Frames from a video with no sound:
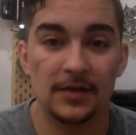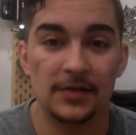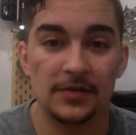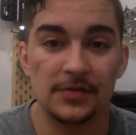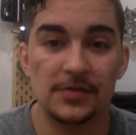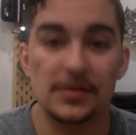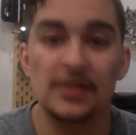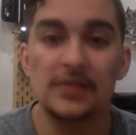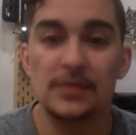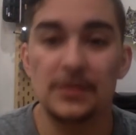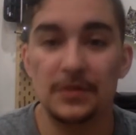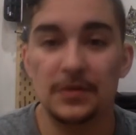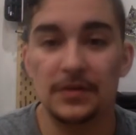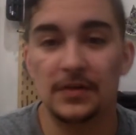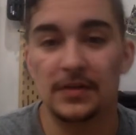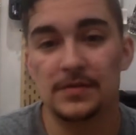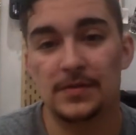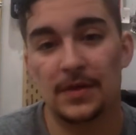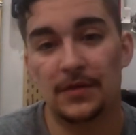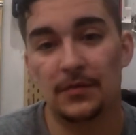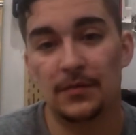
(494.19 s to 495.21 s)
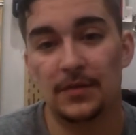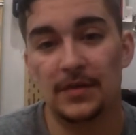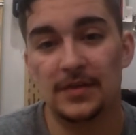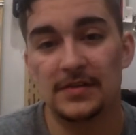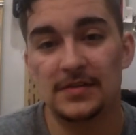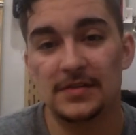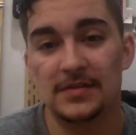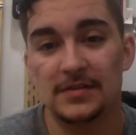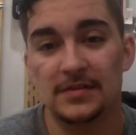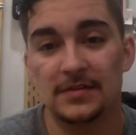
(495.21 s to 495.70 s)
So that's what you can expect from
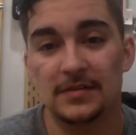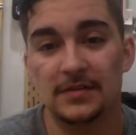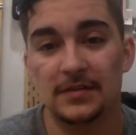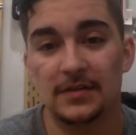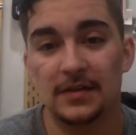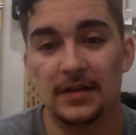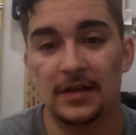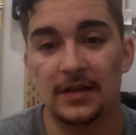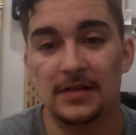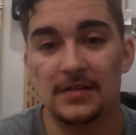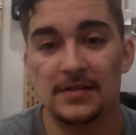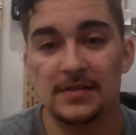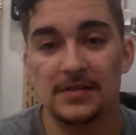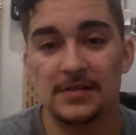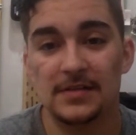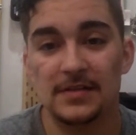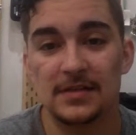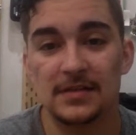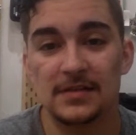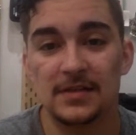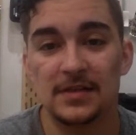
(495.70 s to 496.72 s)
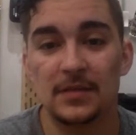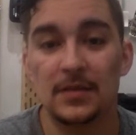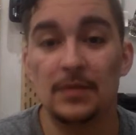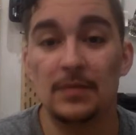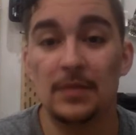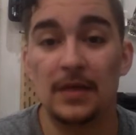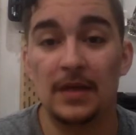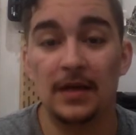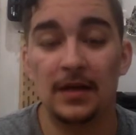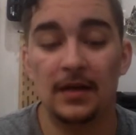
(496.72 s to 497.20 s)
this. It's going to
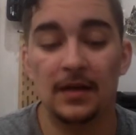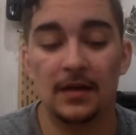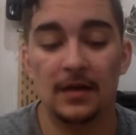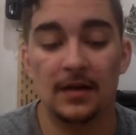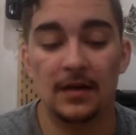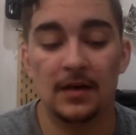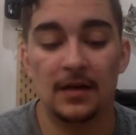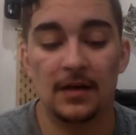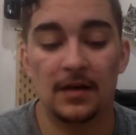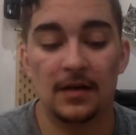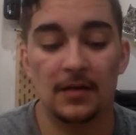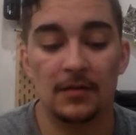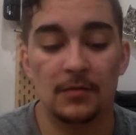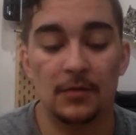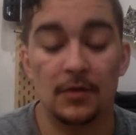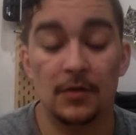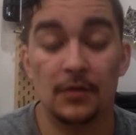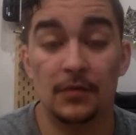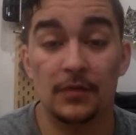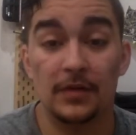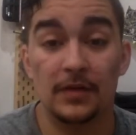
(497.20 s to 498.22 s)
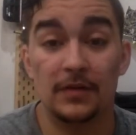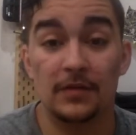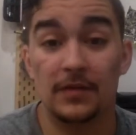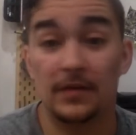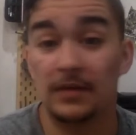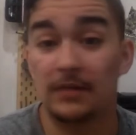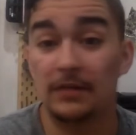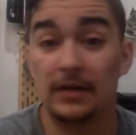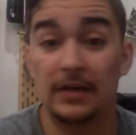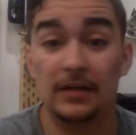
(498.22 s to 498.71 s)
be me, hopefully on a
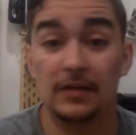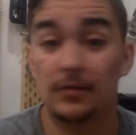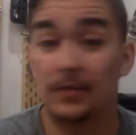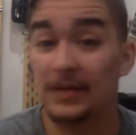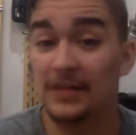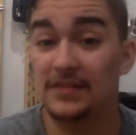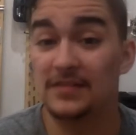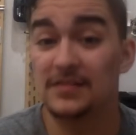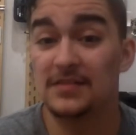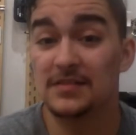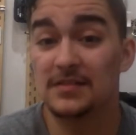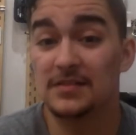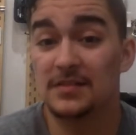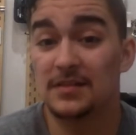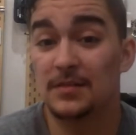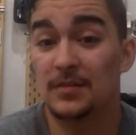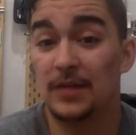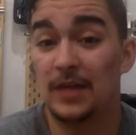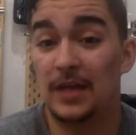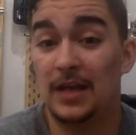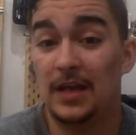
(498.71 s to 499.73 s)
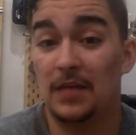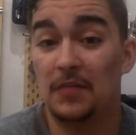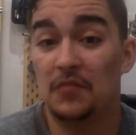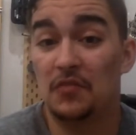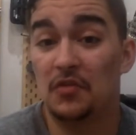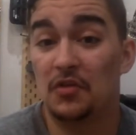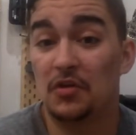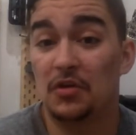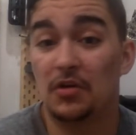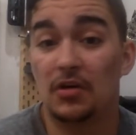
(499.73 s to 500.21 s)
fairly regular basis. I'm going to aim
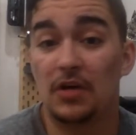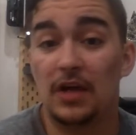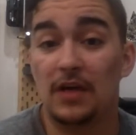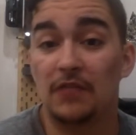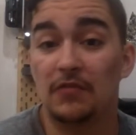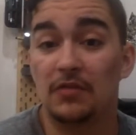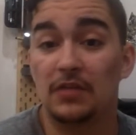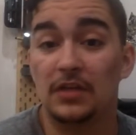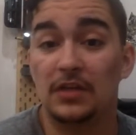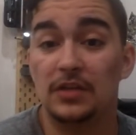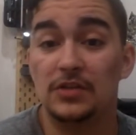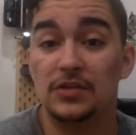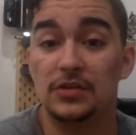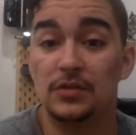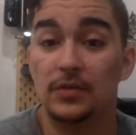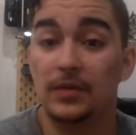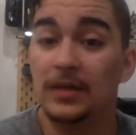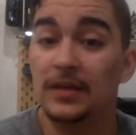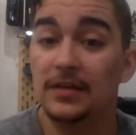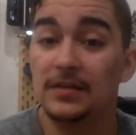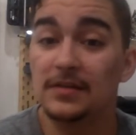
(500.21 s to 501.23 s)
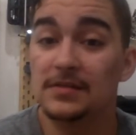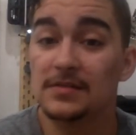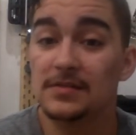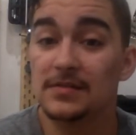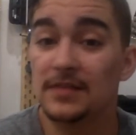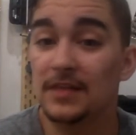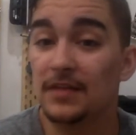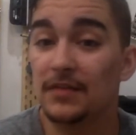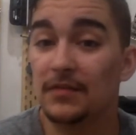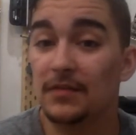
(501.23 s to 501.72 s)
for every 2 weeks.
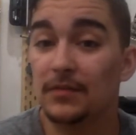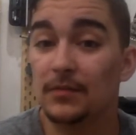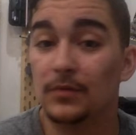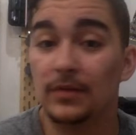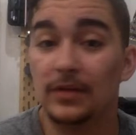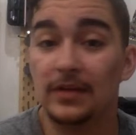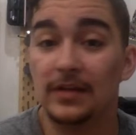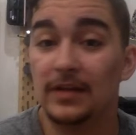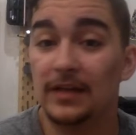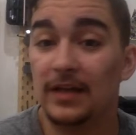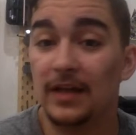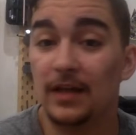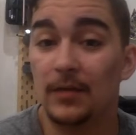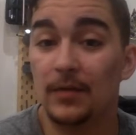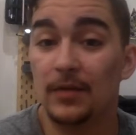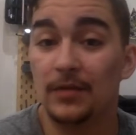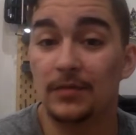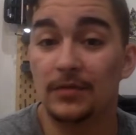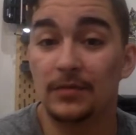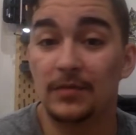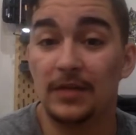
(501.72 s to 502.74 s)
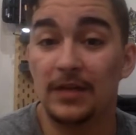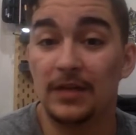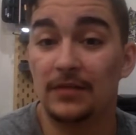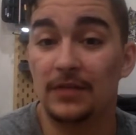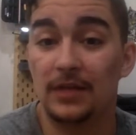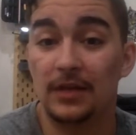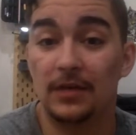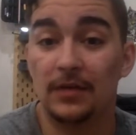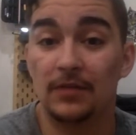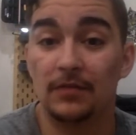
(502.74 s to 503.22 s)
If I'm really lucky, I'll be able to make a
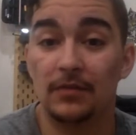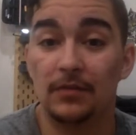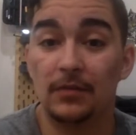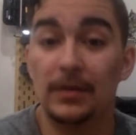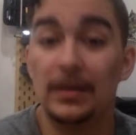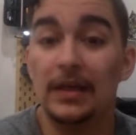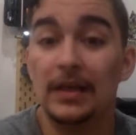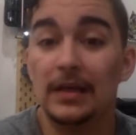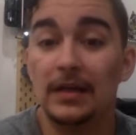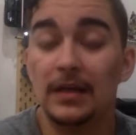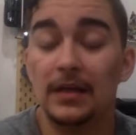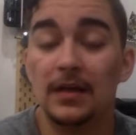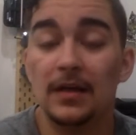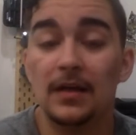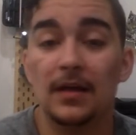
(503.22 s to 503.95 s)
video every week.